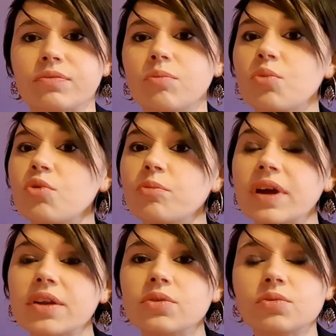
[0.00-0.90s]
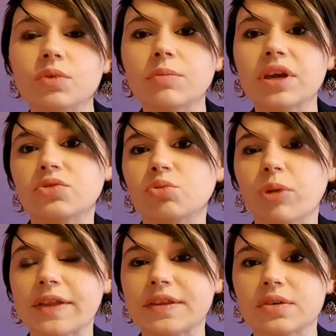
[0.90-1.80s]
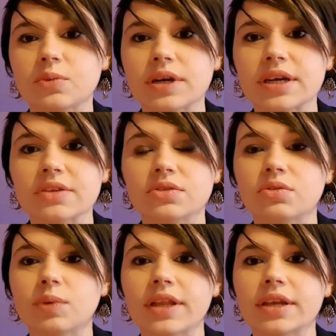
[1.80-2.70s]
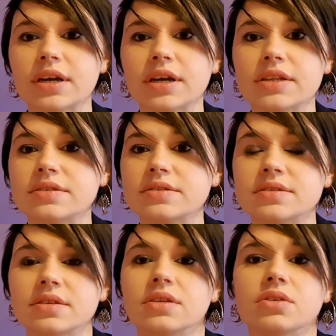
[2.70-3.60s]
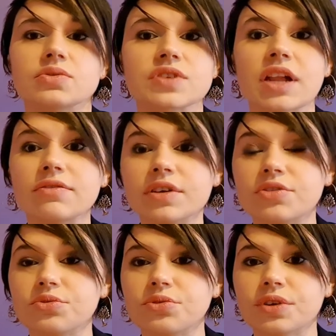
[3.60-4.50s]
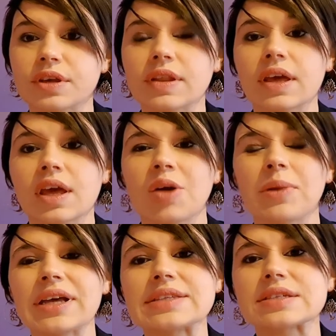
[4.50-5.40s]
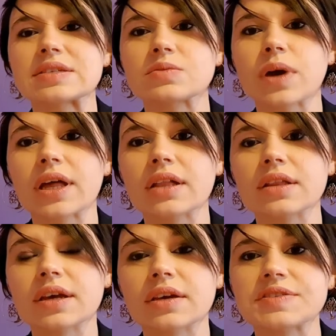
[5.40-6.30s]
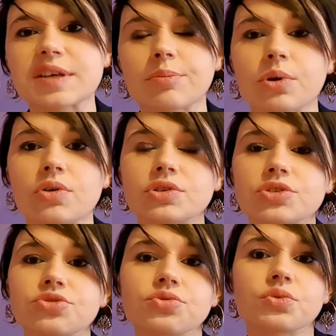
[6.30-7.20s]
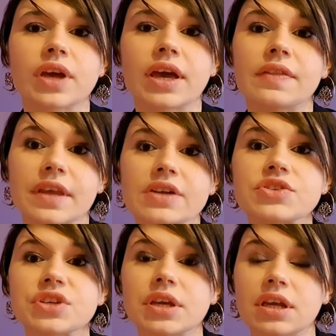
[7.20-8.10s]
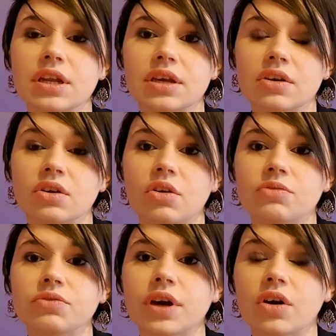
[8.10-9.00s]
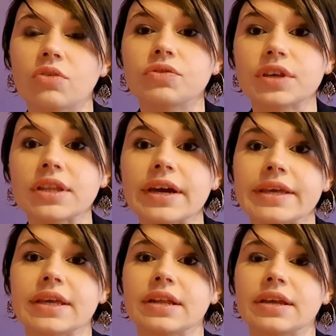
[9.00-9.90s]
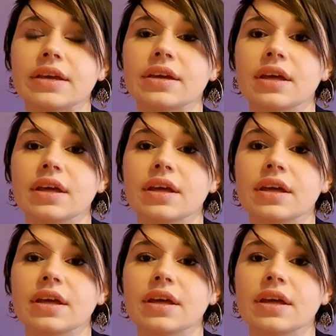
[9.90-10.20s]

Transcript: movement we may do better with, or whether it's you know self care routine. But it's as well uh, supported through the energy healing of of theta healing,